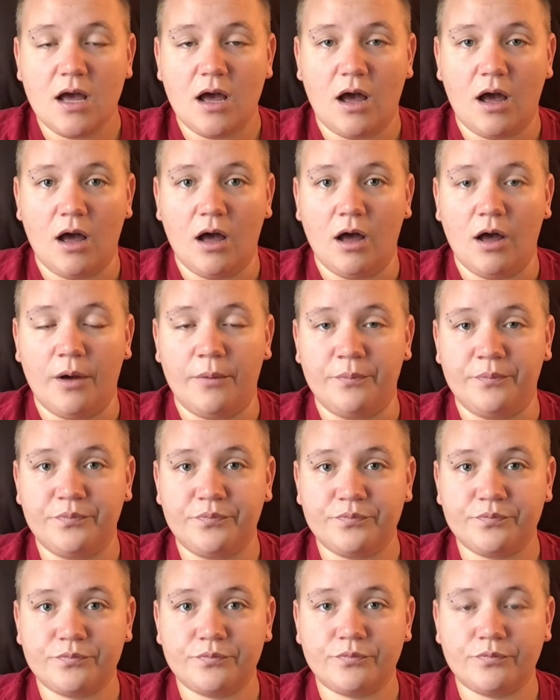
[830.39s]

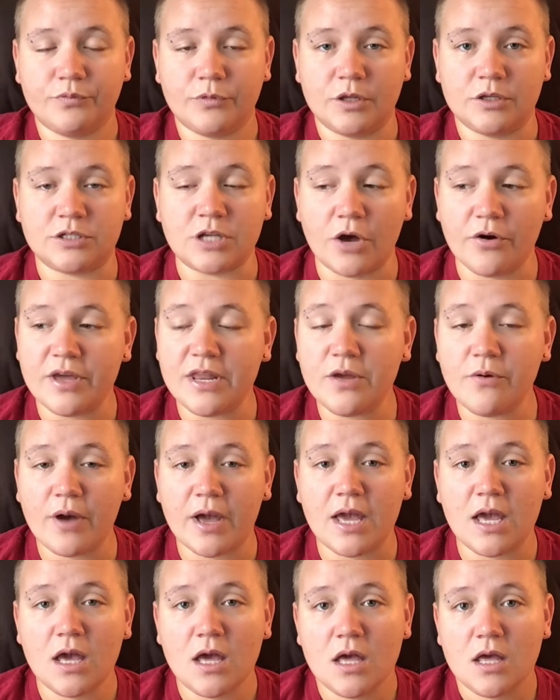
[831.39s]
So,
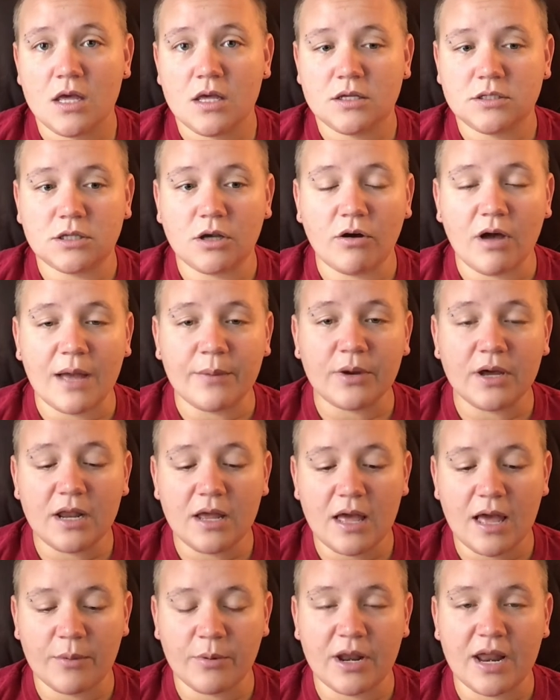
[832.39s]
anyway, I'm
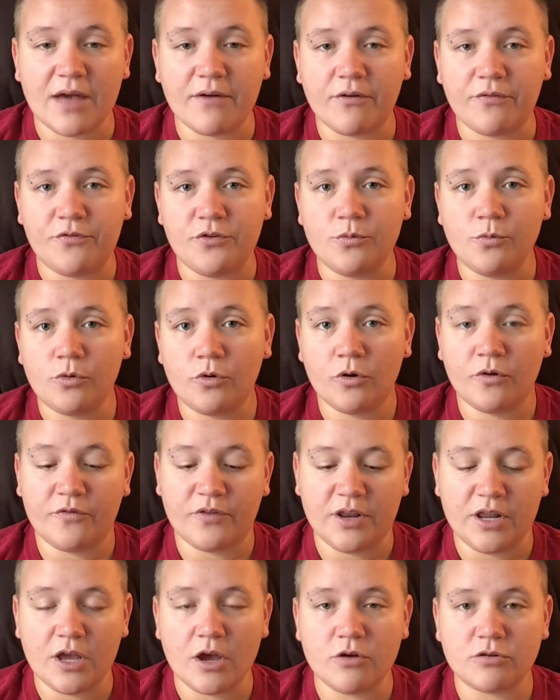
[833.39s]
gonna have a few more
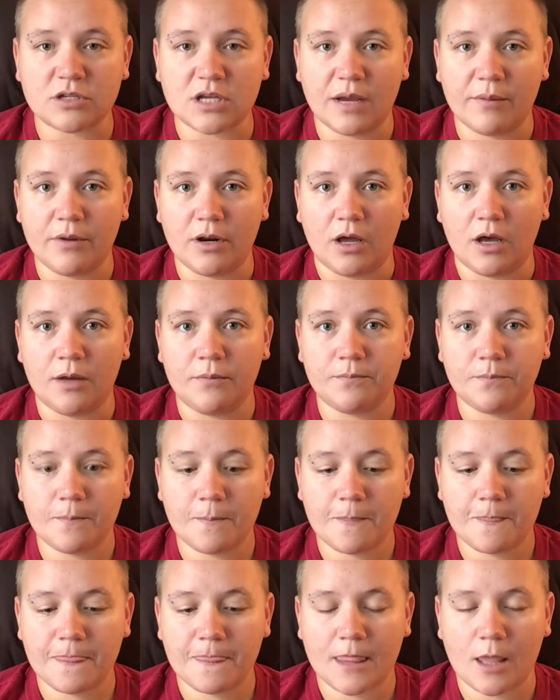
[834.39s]
videos coming up.
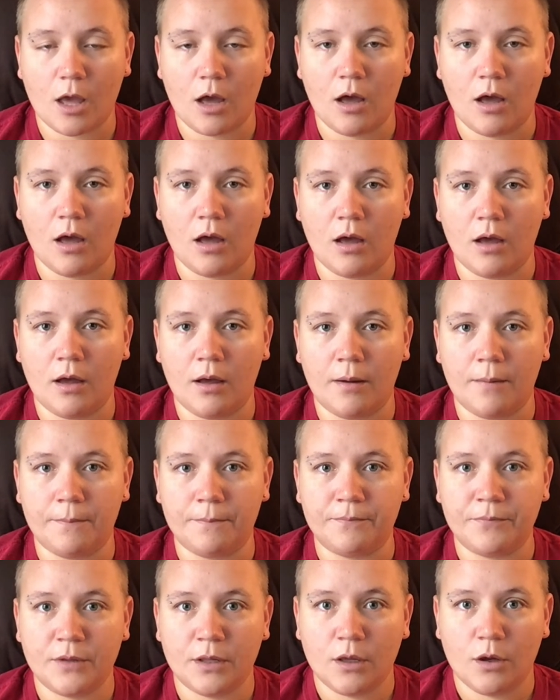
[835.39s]

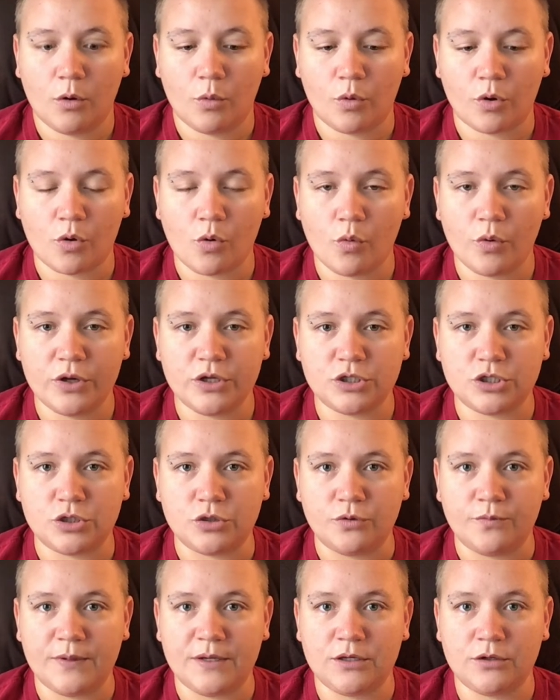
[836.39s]
We're going
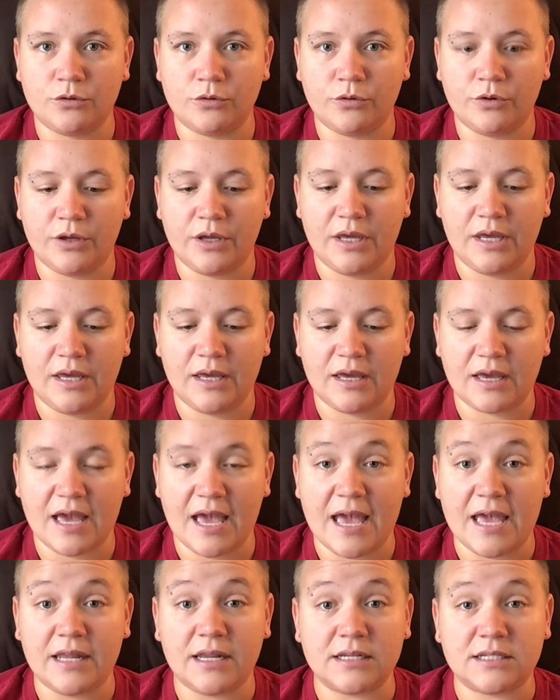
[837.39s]
to be doing
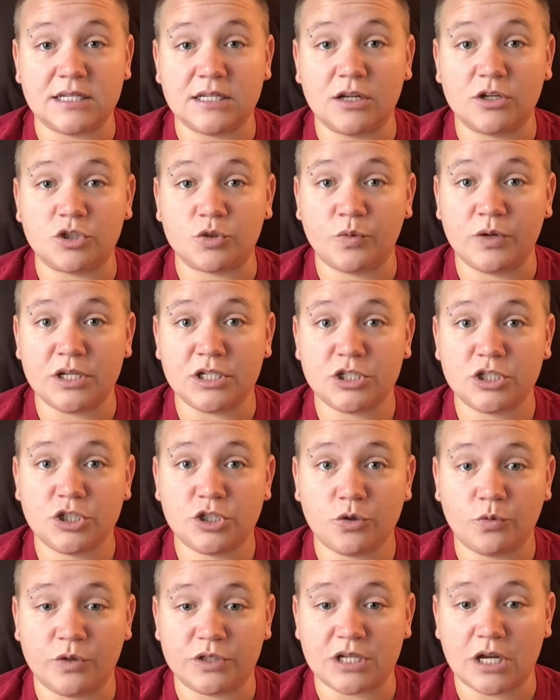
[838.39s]
a Nintendo
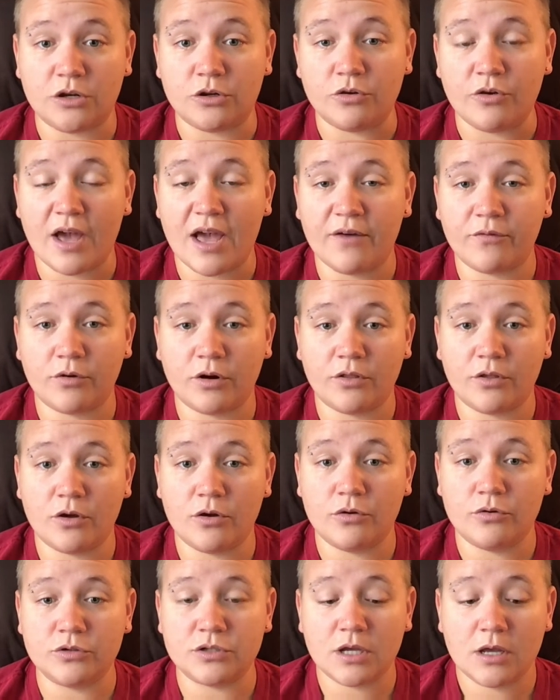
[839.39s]
Switch, which I do have one of
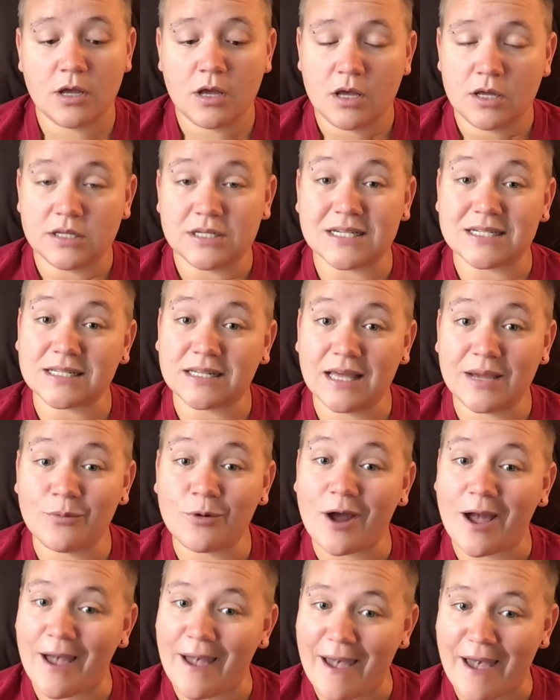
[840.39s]
those.
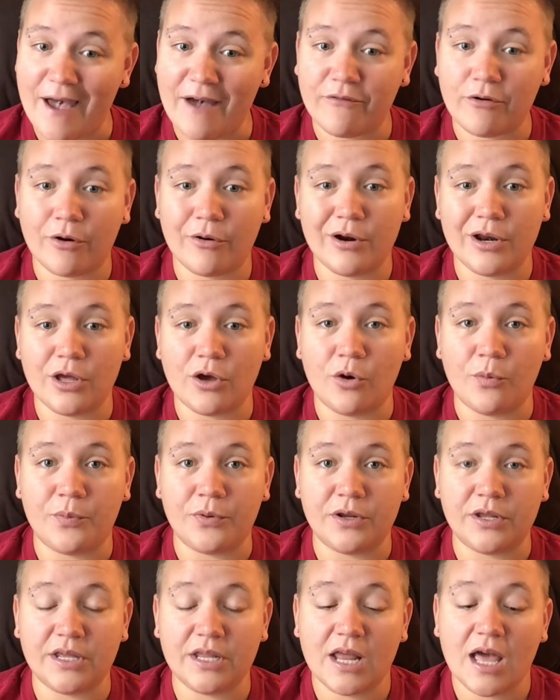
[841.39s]
Disclaimer, I have already
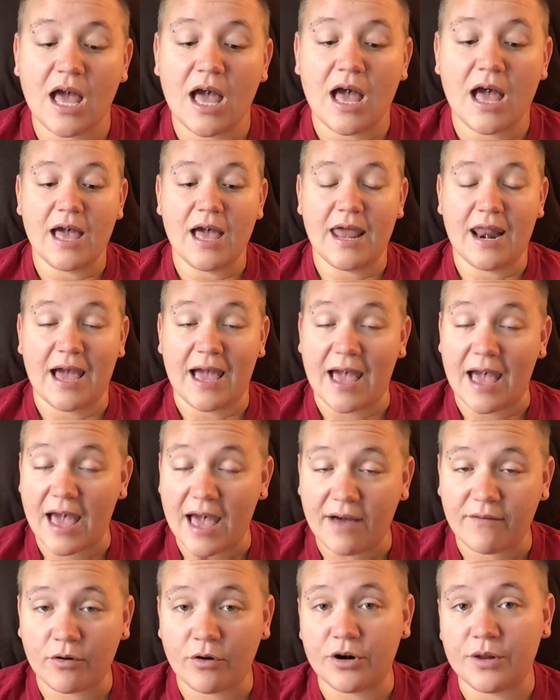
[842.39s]
opened it, and I
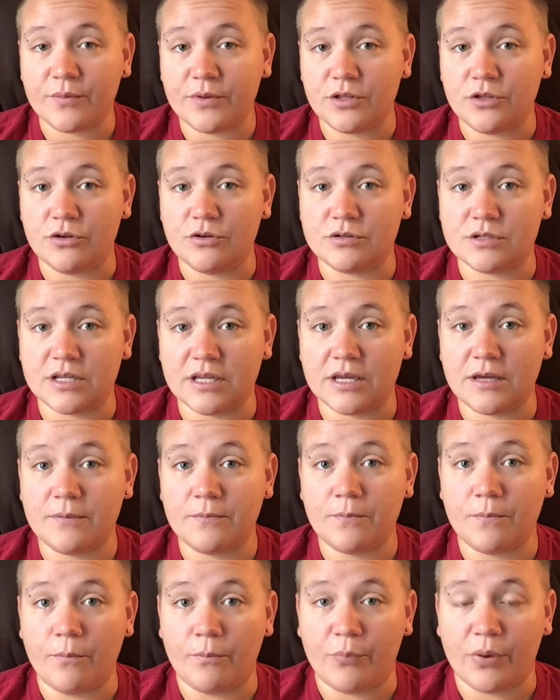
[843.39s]
have already been using
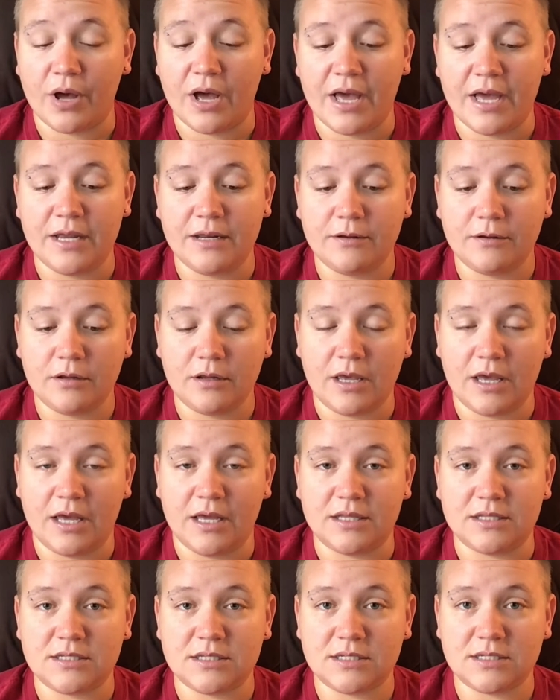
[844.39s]
it. But
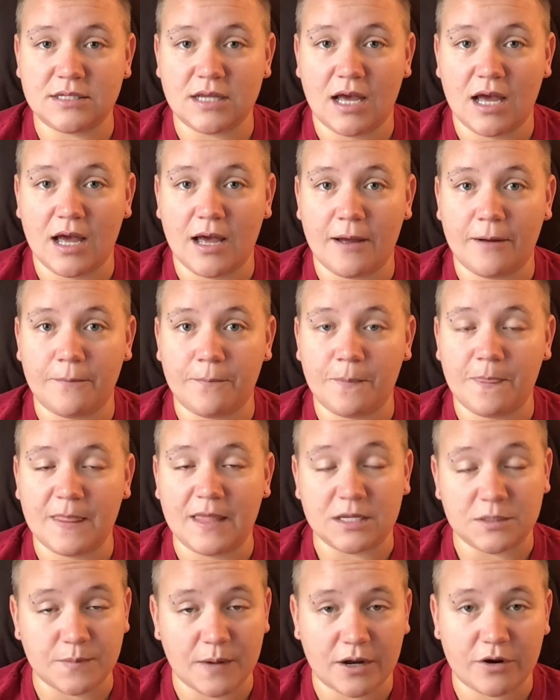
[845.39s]
it's
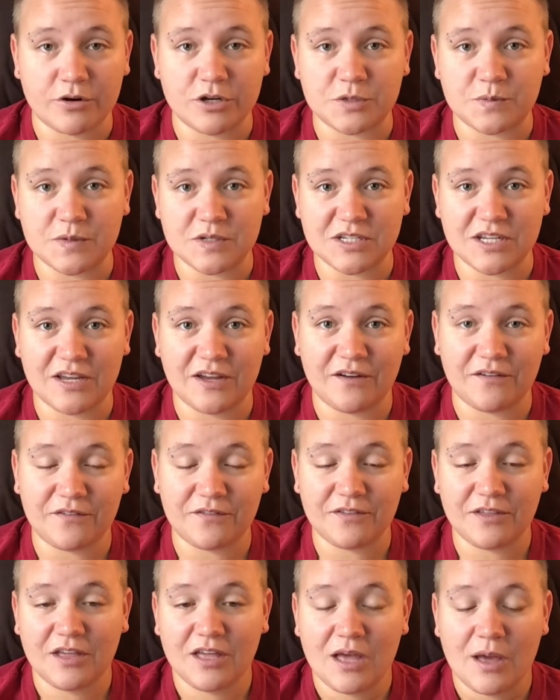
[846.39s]
my Christmas gift.
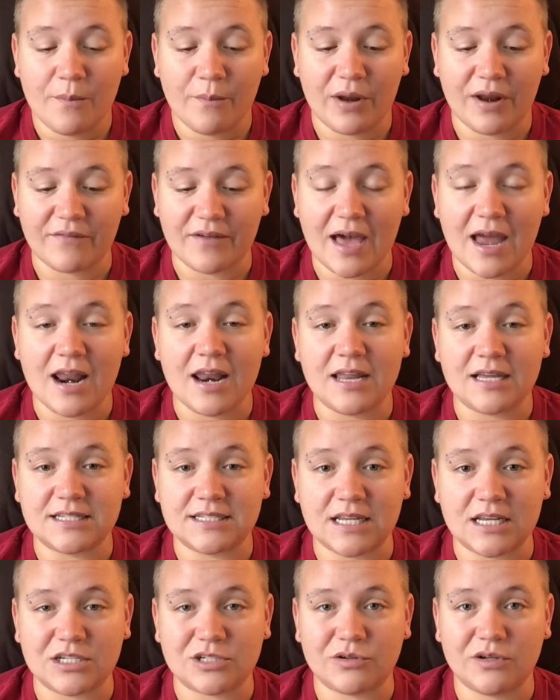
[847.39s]
But I've got an
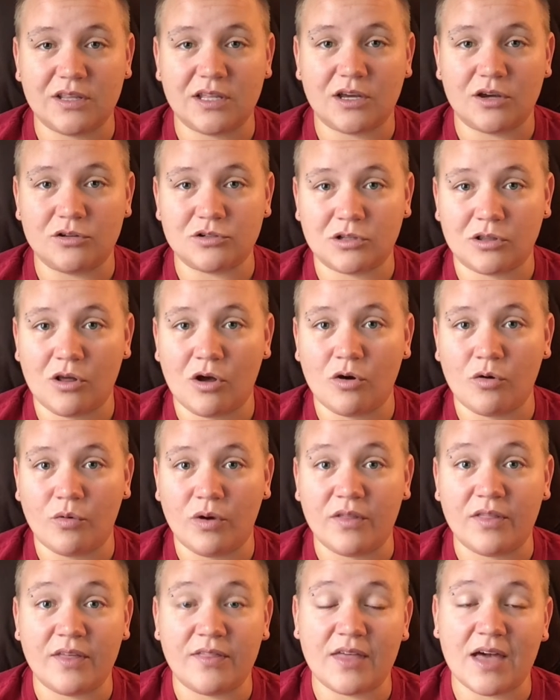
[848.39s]
accessory that goes along
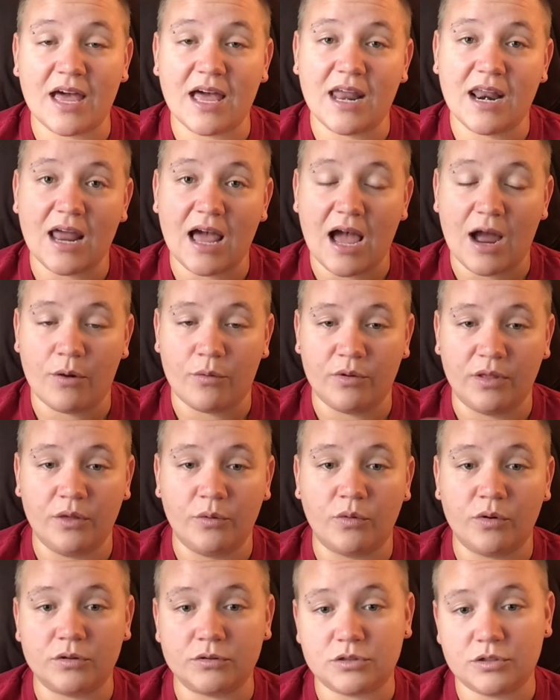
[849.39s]
with it that I really
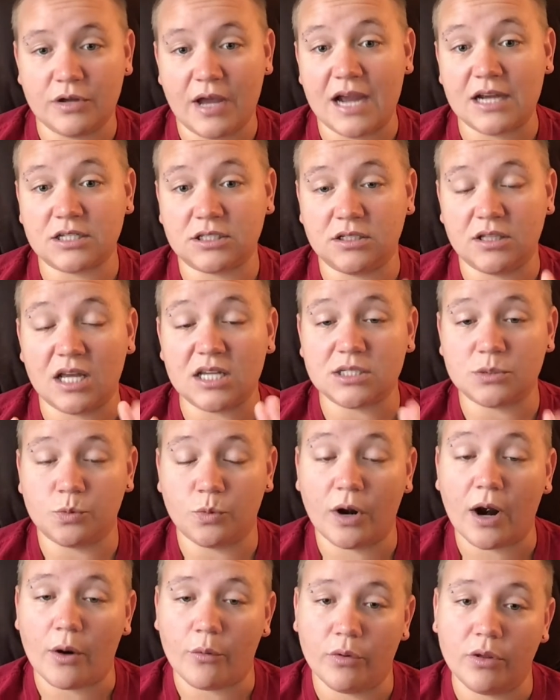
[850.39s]
want to that's
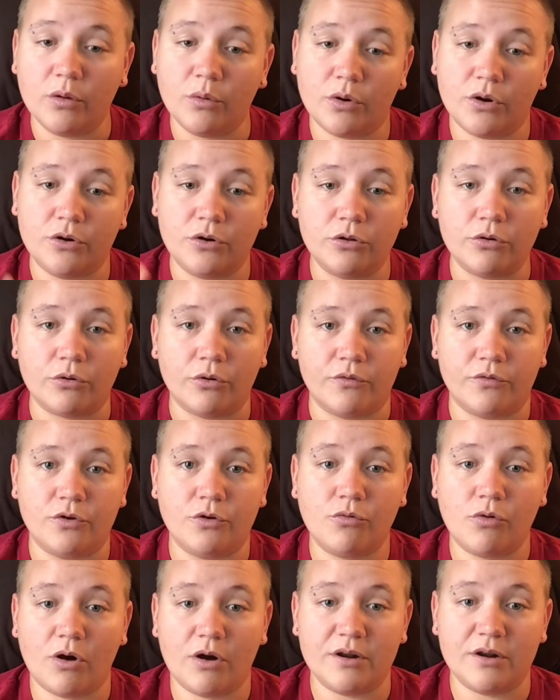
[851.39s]
what I really want to do the
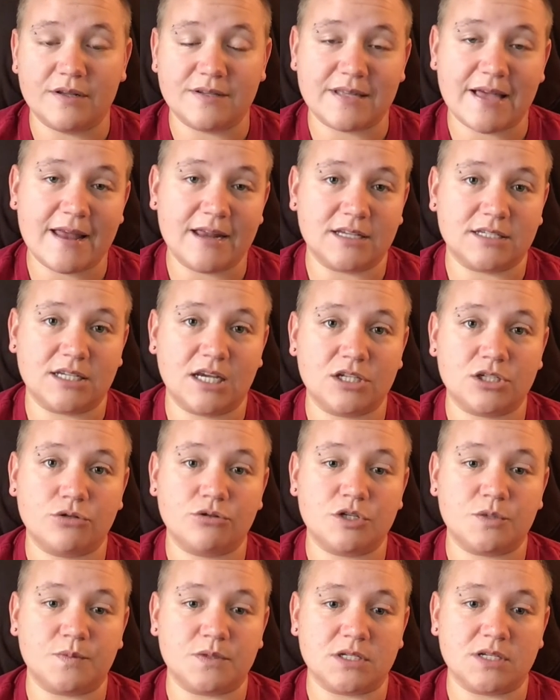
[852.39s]
review on, is that
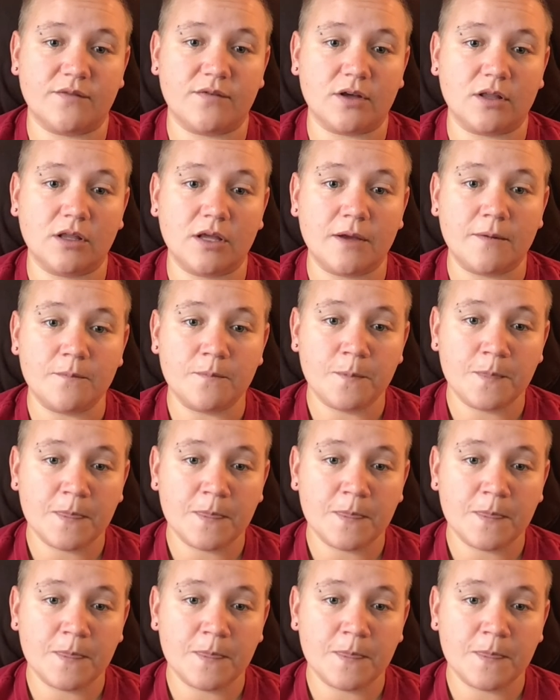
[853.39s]
accessory specifically,